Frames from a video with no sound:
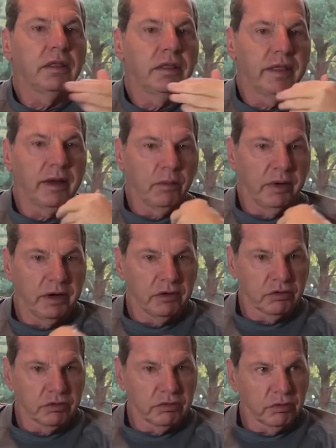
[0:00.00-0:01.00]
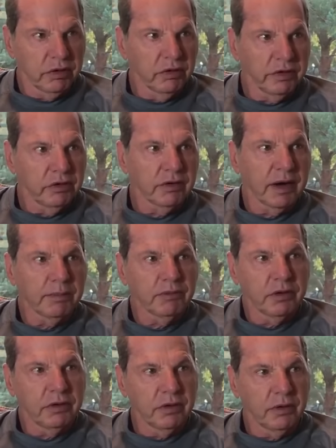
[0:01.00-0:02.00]
that when it really drops
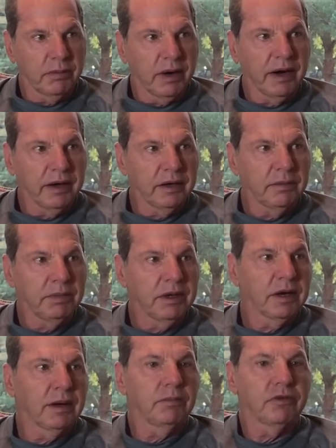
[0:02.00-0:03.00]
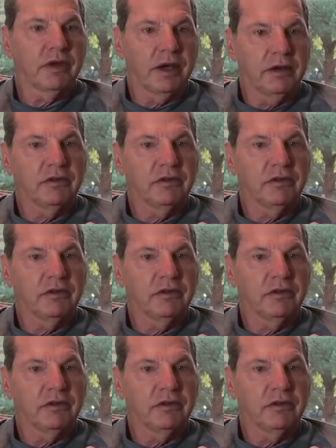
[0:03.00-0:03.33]
into the body, it becomes a